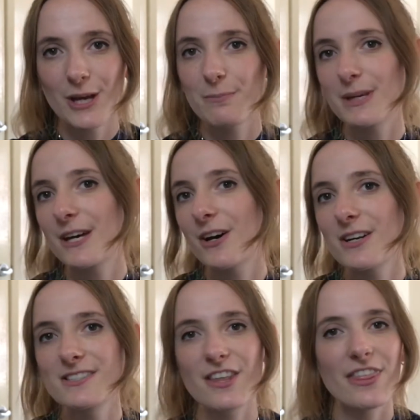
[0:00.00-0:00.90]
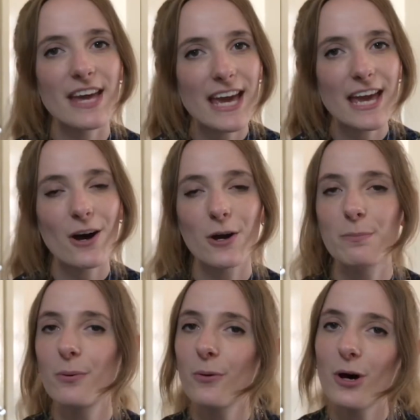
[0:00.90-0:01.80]
because they are
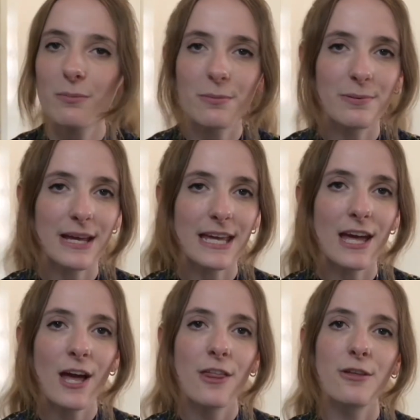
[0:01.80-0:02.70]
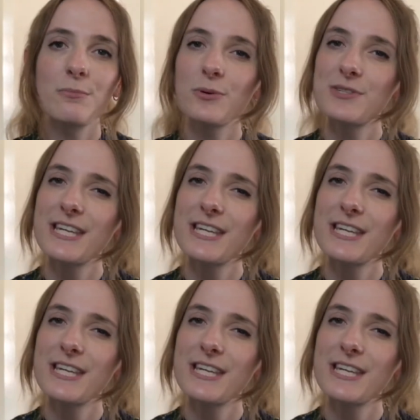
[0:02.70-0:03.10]
probably the most